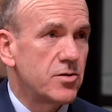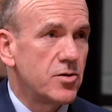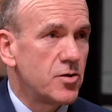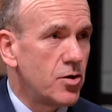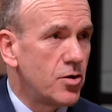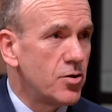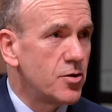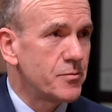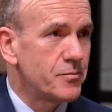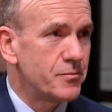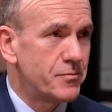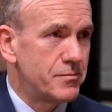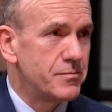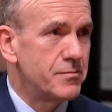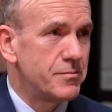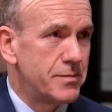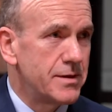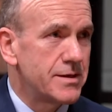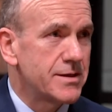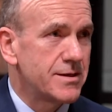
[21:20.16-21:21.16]
All, all
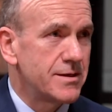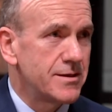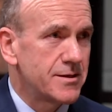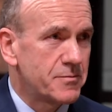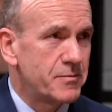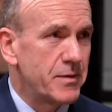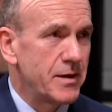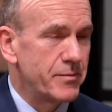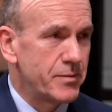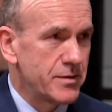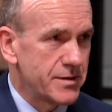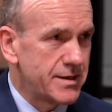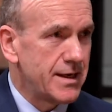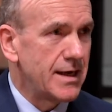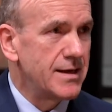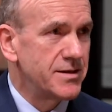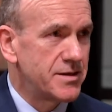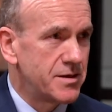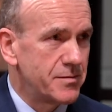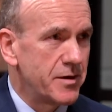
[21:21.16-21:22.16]
business people
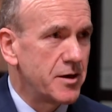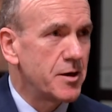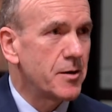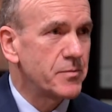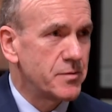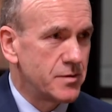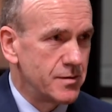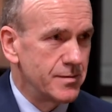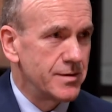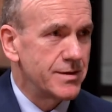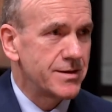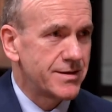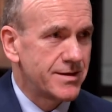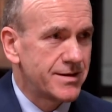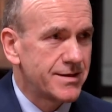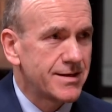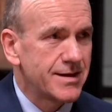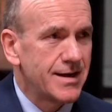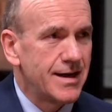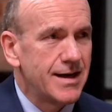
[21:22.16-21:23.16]
tend to be
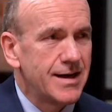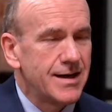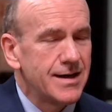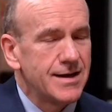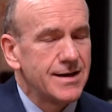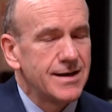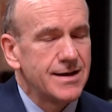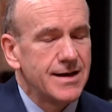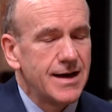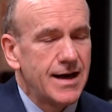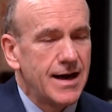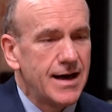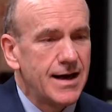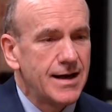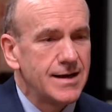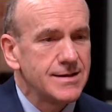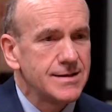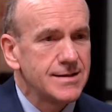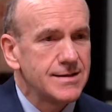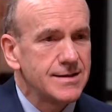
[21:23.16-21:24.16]
optimists. Uh,
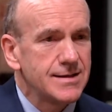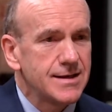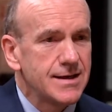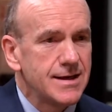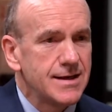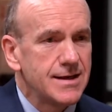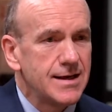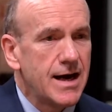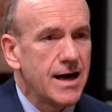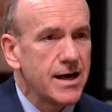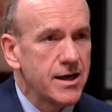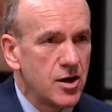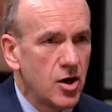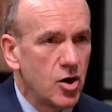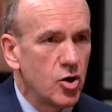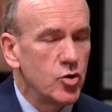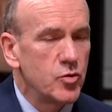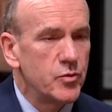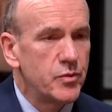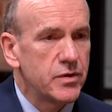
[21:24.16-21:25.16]
and uh, I
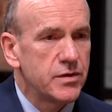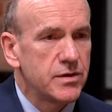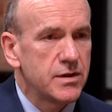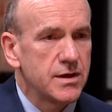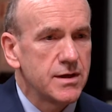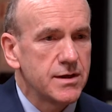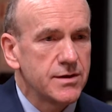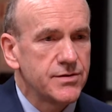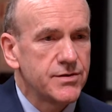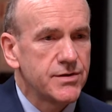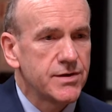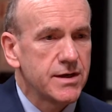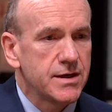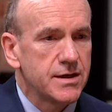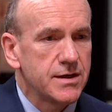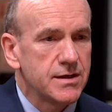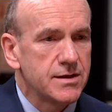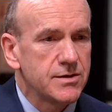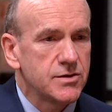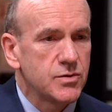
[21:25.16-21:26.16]
hope that
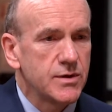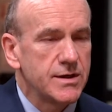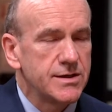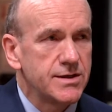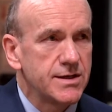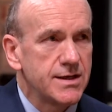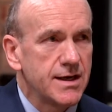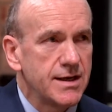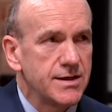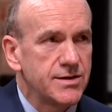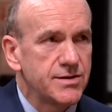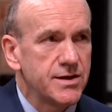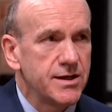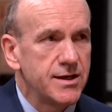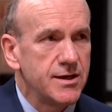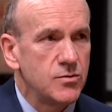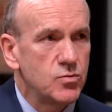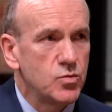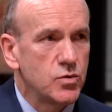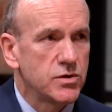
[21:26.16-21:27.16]
uh, twenty
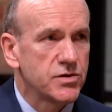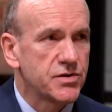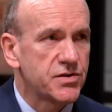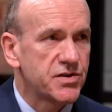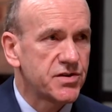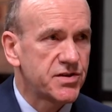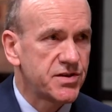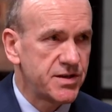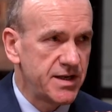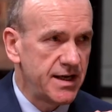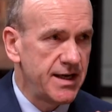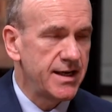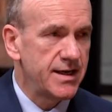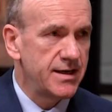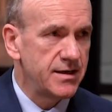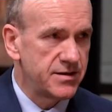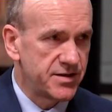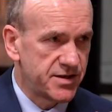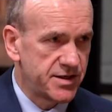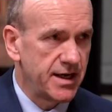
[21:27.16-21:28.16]
eighteen will
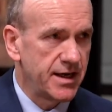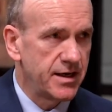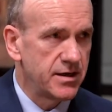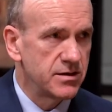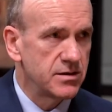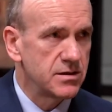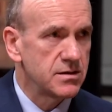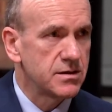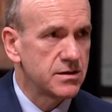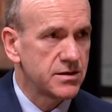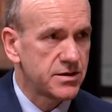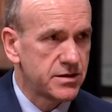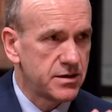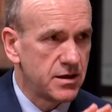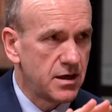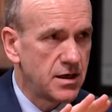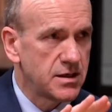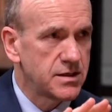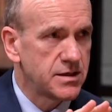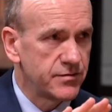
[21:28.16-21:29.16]
see, signal the
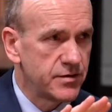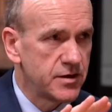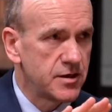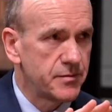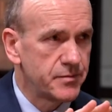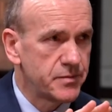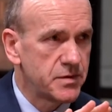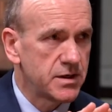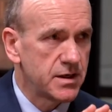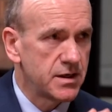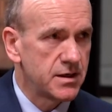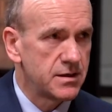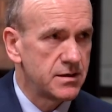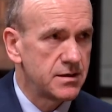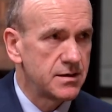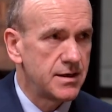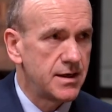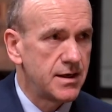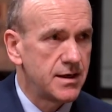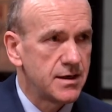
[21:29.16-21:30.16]
start of an
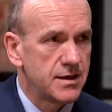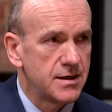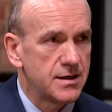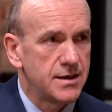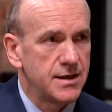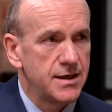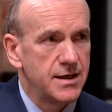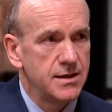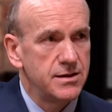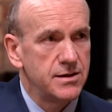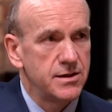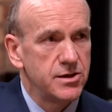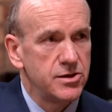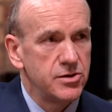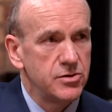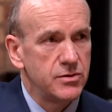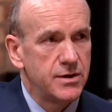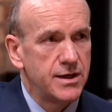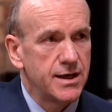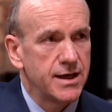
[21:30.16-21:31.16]
upturn uh, in the
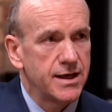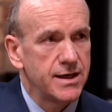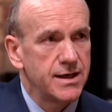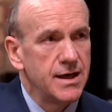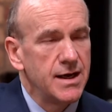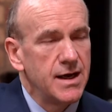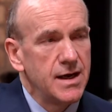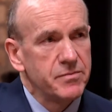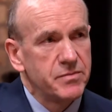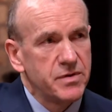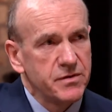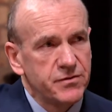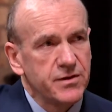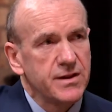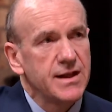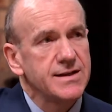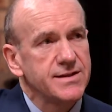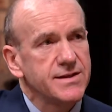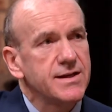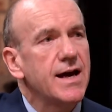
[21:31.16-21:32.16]
U K. But for
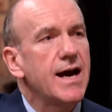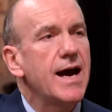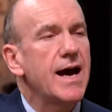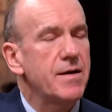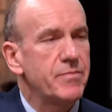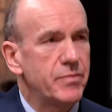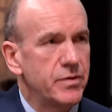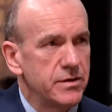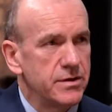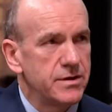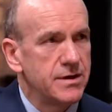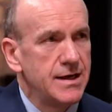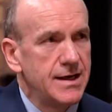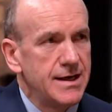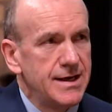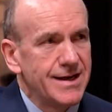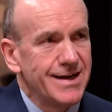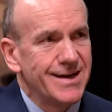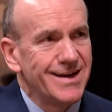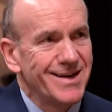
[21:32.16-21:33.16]
that to happen,
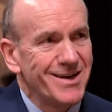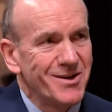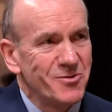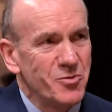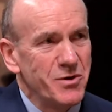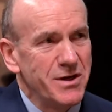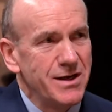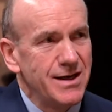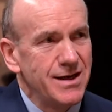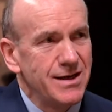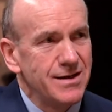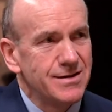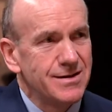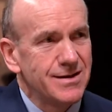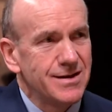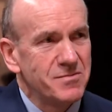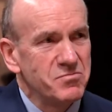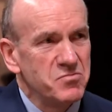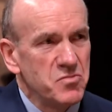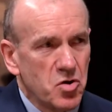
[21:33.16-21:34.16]
uh, we need
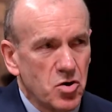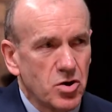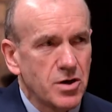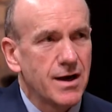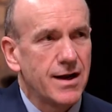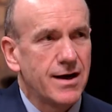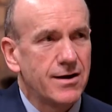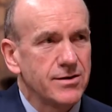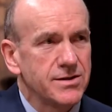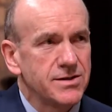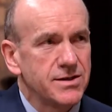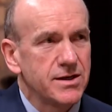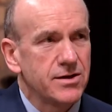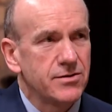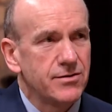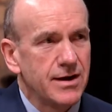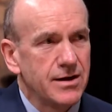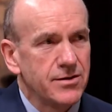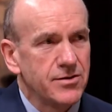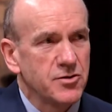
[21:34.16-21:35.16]
more clarity
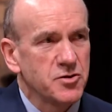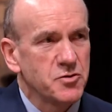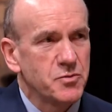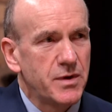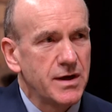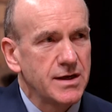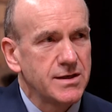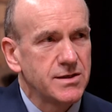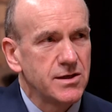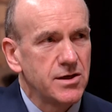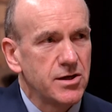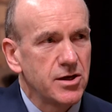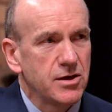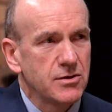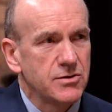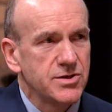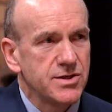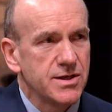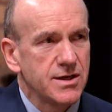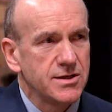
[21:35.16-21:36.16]
around those Brexit
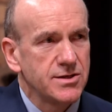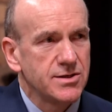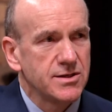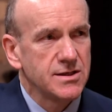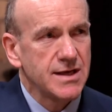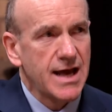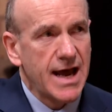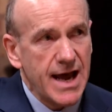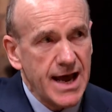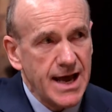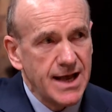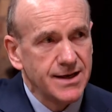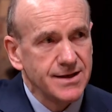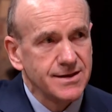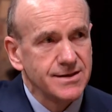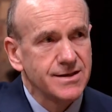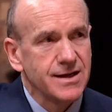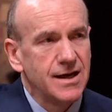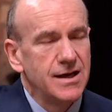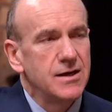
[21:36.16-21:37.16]
negotiations,
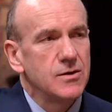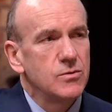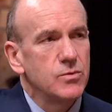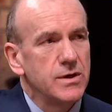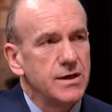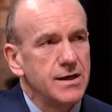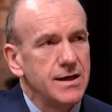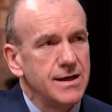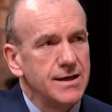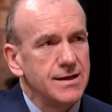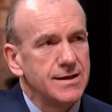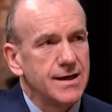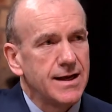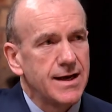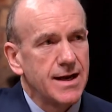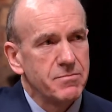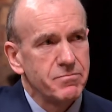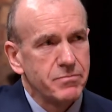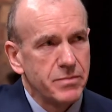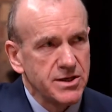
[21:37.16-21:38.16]
and we need
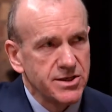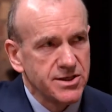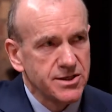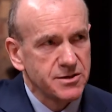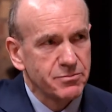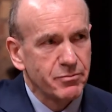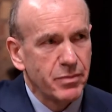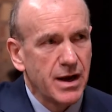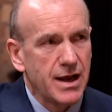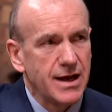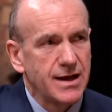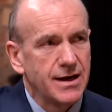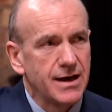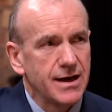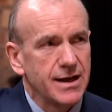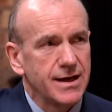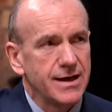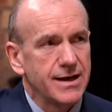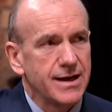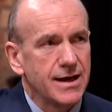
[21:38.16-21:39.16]
an ambitious plan
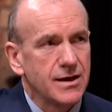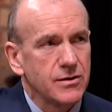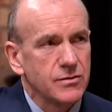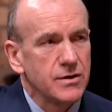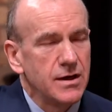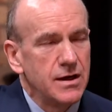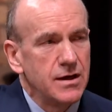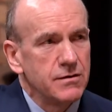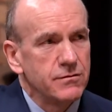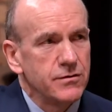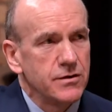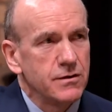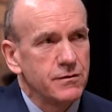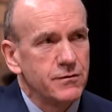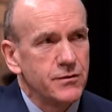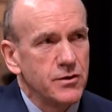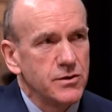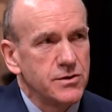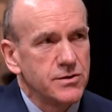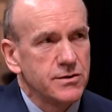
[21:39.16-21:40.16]
laid out for the
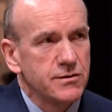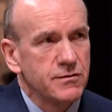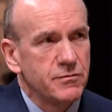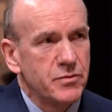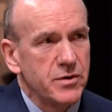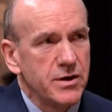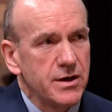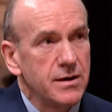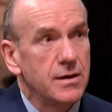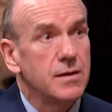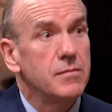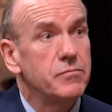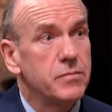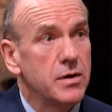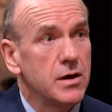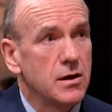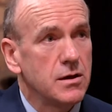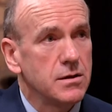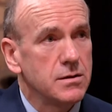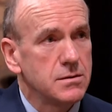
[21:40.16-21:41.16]
future of Britain
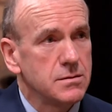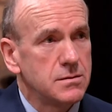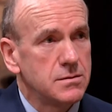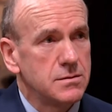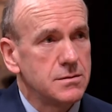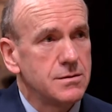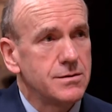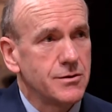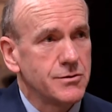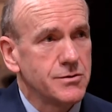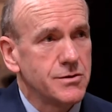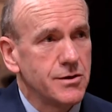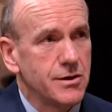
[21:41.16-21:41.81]
beyond those